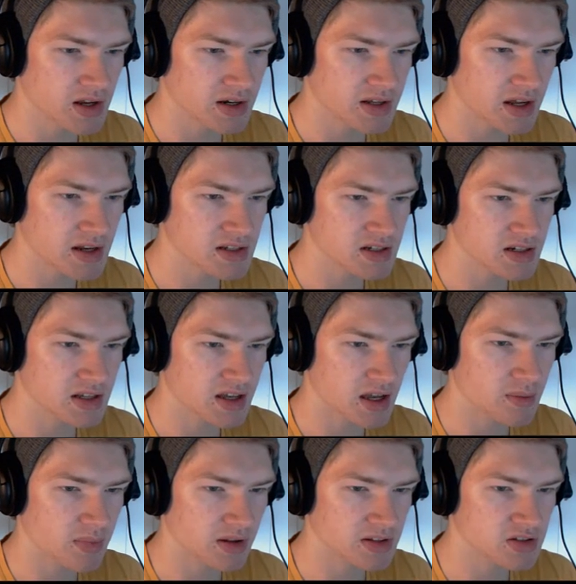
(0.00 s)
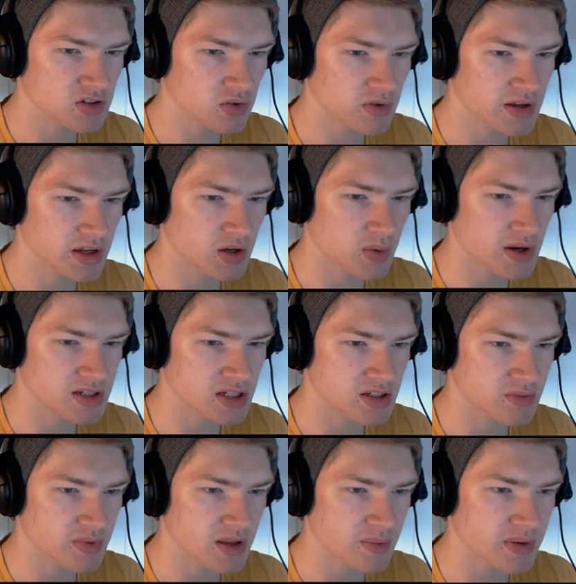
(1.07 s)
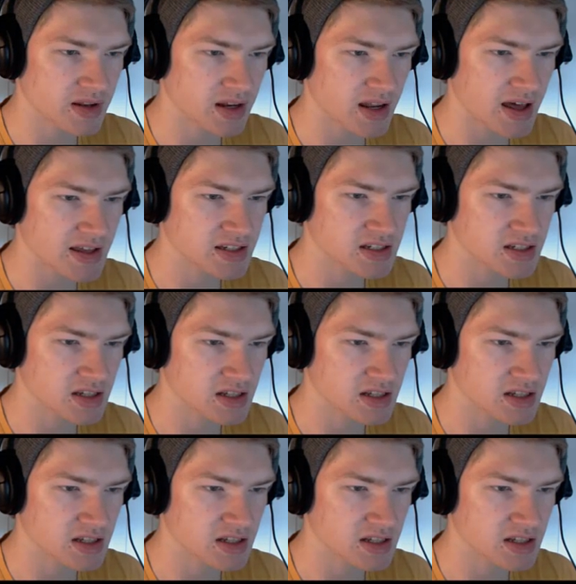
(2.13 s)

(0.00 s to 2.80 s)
The engine, the game, the story and quest is to be a bit less.